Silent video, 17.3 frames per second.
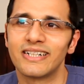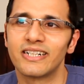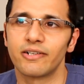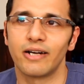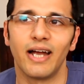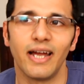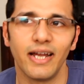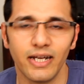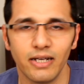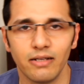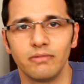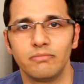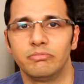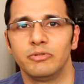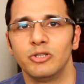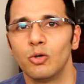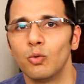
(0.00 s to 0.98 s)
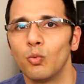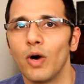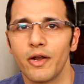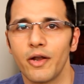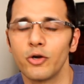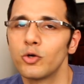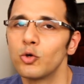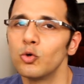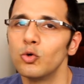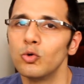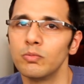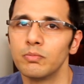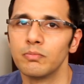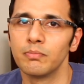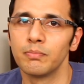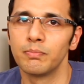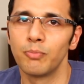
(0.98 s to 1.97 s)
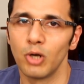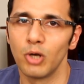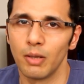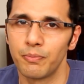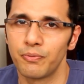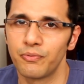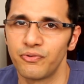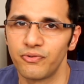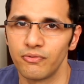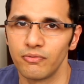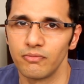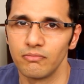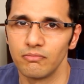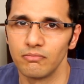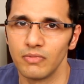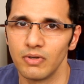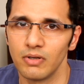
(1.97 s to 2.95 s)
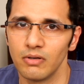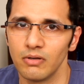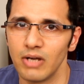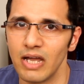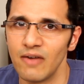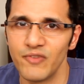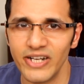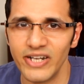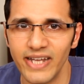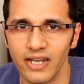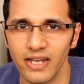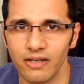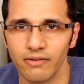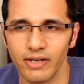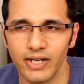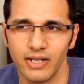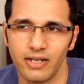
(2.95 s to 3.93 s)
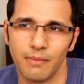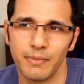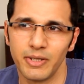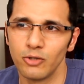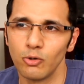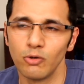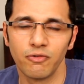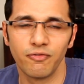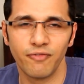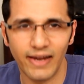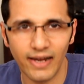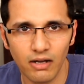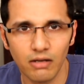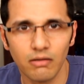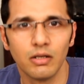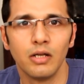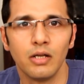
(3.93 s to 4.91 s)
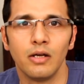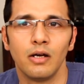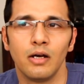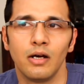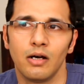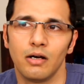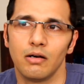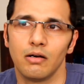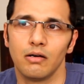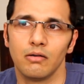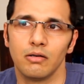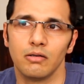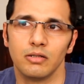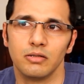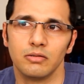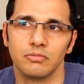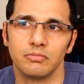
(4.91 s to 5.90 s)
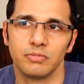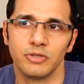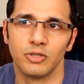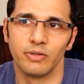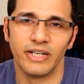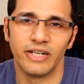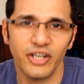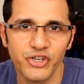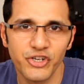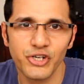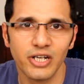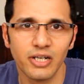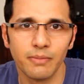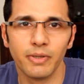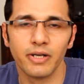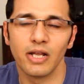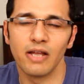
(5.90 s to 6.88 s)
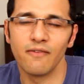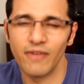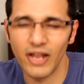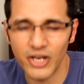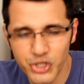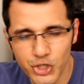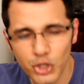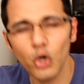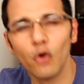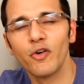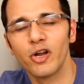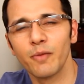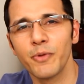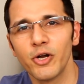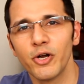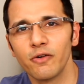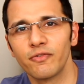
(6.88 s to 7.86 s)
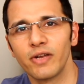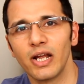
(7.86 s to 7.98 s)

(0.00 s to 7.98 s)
try, you know, 1 or 2 pull-ups every day, right? I mean, you'll fail, you know, initially, but eventually over a period of